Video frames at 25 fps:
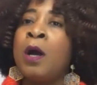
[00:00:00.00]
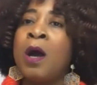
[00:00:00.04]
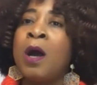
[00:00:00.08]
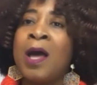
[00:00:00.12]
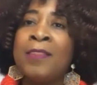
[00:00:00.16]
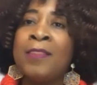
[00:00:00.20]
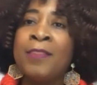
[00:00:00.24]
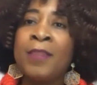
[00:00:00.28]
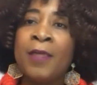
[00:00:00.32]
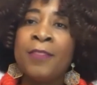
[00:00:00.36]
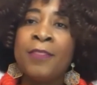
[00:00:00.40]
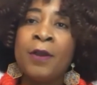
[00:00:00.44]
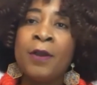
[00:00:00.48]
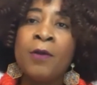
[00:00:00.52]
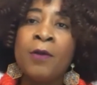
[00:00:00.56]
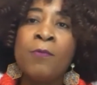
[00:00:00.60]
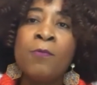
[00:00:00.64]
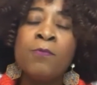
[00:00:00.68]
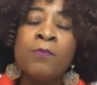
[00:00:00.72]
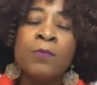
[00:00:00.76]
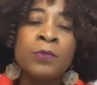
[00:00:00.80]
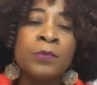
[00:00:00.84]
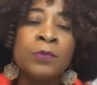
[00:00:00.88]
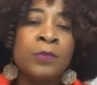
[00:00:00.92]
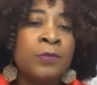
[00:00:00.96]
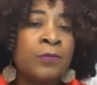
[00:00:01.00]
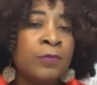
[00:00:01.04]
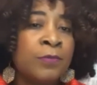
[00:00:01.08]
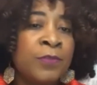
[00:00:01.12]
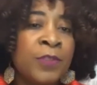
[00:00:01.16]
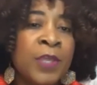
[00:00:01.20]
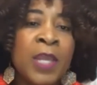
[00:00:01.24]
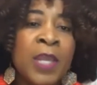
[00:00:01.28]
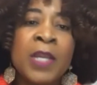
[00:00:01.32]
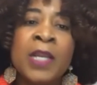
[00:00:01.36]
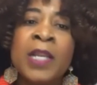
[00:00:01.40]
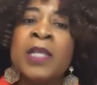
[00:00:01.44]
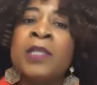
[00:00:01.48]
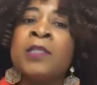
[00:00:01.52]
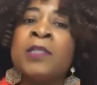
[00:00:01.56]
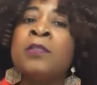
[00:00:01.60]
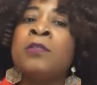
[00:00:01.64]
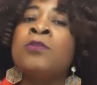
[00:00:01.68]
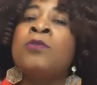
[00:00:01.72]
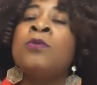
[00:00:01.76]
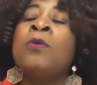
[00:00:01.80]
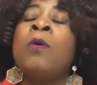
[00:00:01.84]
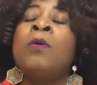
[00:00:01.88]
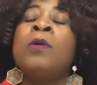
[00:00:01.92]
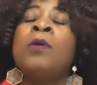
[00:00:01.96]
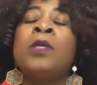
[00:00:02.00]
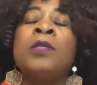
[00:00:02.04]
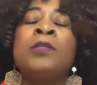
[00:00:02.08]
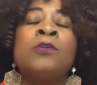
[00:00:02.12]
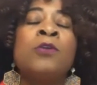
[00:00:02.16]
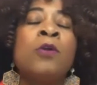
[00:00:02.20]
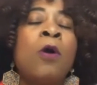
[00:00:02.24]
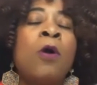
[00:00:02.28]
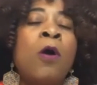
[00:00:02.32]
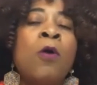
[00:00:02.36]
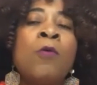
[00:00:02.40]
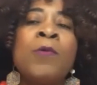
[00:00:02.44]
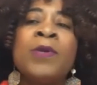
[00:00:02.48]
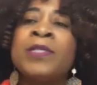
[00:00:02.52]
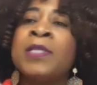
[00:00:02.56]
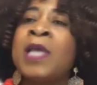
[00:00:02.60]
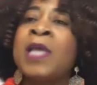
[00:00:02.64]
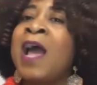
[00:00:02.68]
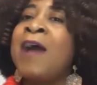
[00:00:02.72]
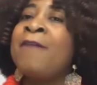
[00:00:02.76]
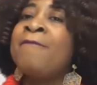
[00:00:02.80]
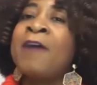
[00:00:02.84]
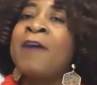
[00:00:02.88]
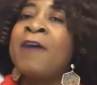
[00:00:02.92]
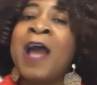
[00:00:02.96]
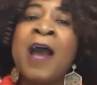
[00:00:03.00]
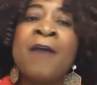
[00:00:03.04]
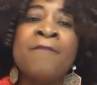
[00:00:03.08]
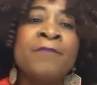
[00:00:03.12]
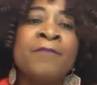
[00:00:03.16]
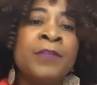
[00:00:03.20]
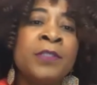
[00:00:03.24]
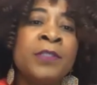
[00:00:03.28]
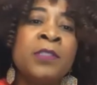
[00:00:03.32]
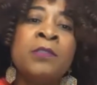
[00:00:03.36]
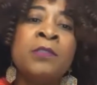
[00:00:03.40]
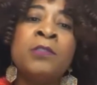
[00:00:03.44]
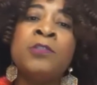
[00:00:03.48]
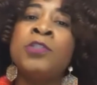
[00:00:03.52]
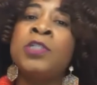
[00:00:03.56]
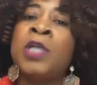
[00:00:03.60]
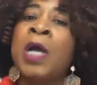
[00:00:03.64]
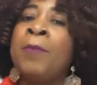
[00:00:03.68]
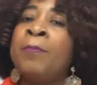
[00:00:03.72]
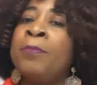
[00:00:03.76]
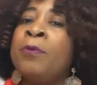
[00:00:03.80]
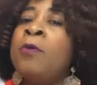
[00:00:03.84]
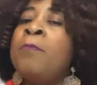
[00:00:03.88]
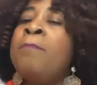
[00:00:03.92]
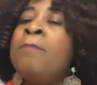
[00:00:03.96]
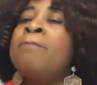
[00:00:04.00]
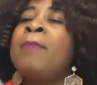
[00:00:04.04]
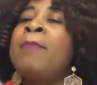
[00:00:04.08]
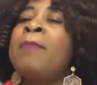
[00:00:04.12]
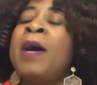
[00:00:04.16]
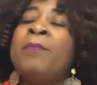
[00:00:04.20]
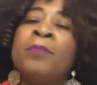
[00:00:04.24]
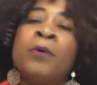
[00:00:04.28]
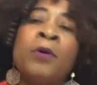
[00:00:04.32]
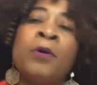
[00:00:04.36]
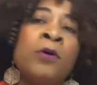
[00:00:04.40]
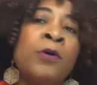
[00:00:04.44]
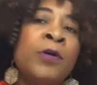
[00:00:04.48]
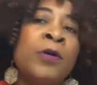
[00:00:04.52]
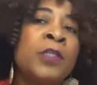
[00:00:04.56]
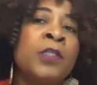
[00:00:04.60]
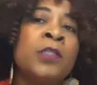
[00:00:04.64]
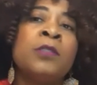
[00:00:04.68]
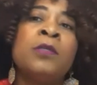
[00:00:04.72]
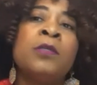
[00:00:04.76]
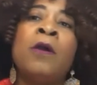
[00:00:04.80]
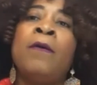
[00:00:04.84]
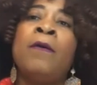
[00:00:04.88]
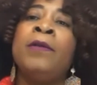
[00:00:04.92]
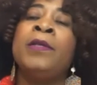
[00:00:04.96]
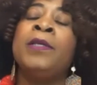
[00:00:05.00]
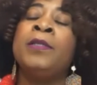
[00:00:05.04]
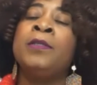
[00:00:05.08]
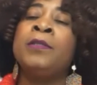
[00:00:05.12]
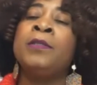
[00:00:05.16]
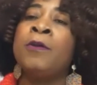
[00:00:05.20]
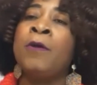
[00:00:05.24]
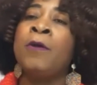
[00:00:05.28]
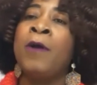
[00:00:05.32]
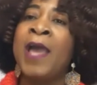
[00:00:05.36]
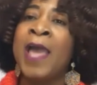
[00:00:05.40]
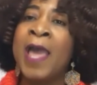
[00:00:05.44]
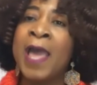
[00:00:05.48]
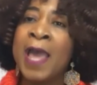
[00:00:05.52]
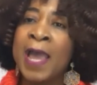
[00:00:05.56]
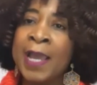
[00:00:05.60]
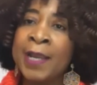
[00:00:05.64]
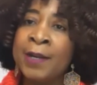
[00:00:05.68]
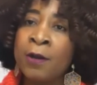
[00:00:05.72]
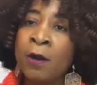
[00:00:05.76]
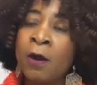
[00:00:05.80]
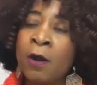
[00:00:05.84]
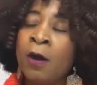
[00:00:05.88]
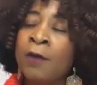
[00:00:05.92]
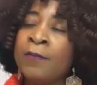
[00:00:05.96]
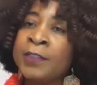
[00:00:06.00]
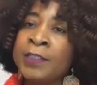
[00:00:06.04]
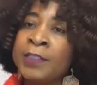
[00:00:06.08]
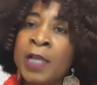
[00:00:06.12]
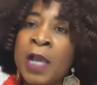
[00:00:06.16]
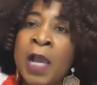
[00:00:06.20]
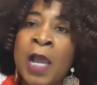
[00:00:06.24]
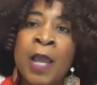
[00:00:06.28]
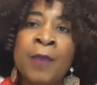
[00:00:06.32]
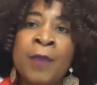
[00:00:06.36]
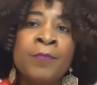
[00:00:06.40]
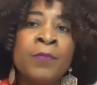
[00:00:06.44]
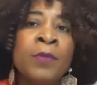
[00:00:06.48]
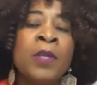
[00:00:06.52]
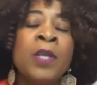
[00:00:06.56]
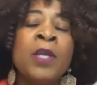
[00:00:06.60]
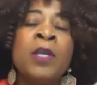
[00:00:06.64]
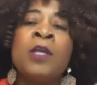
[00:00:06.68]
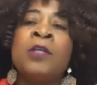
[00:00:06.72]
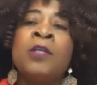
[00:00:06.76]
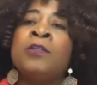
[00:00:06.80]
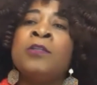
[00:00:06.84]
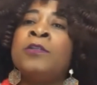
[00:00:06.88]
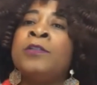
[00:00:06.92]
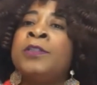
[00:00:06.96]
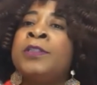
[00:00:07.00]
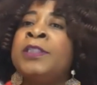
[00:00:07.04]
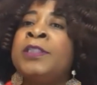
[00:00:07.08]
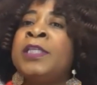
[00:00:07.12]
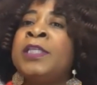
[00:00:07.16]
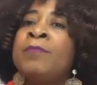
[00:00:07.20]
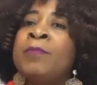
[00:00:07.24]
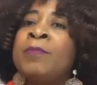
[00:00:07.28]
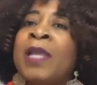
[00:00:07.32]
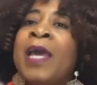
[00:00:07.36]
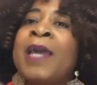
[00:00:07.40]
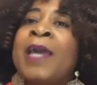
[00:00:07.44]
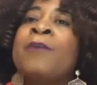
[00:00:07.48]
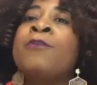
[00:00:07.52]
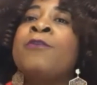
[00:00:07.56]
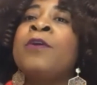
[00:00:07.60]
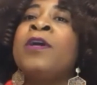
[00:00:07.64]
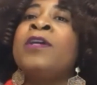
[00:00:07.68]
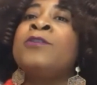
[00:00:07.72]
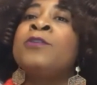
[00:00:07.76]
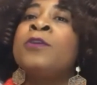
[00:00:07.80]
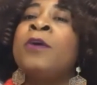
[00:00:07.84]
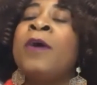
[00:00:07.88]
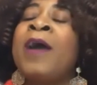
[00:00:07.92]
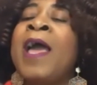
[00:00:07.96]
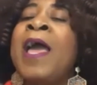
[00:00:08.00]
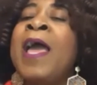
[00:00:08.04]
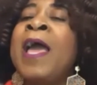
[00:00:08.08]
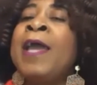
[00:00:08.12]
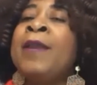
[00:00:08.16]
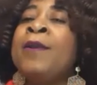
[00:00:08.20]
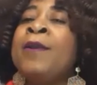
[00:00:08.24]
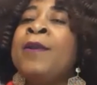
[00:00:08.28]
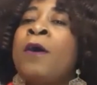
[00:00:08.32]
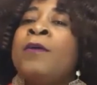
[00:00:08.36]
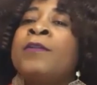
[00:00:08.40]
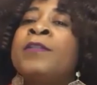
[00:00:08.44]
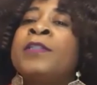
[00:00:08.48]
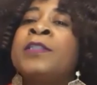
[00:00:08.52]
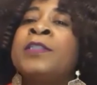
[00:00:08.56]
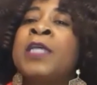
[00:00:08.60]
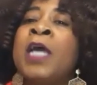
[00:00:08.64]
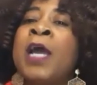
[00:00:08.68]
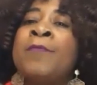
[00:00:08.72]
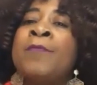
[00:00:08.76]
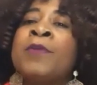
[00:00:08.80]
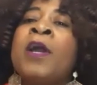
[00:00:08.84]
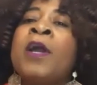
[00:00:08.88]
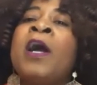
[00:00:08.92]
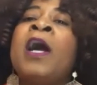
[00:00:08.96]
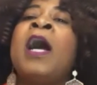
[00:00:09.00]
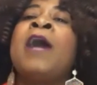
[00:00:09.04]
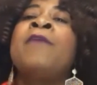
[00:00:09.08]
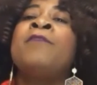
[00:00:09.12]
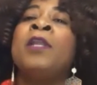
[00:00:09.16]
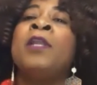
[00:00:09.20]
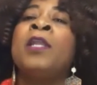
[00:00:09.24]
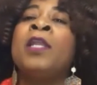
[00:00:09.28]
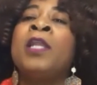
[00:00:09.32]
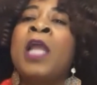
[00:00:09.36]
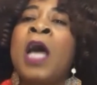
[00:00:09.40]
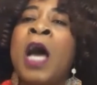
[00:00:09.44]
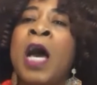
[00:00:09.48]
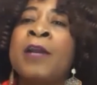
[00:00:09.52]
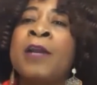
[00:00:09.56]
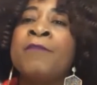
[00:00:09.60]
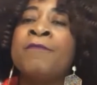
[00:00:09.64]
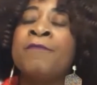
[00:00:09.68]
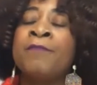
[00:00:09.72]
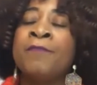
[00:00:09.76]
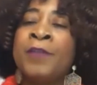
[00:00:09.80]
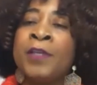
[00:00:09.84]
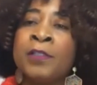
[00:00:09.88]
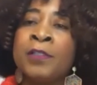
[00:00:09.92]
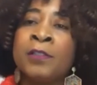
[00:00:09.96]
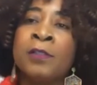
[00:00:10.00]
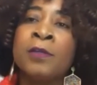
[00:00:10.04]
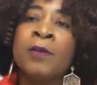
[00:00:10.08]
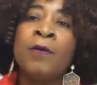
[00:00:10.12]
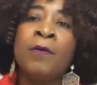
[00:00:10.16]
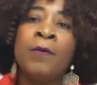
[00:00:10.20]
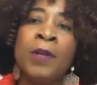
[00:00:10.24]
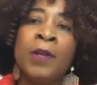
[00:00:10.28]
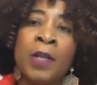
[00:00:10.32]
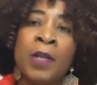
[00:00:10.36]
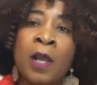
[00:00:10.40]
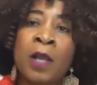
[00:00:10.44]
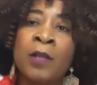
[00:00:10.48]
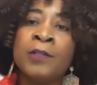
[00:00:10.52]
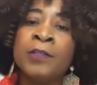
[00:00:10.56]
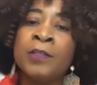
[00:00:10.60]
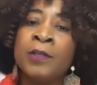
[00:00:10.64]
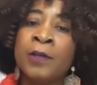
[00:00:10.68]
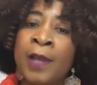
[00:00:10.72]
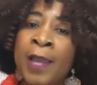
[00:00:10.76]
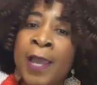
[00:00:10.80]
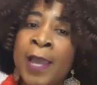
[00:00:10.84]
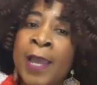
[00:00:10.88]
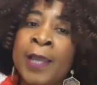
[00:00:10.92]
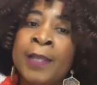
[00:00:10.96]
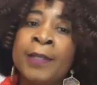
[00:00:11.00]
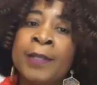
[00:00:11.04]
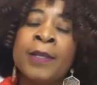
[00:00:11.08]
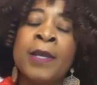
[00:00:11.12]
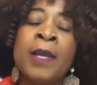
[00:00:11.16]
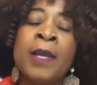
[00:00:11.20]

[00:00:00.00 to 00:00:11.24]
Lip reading: Another thing is you always have this jumble mumble in your head all the time. You seem like you're in your head all the time. You have a lot of things going on in your head.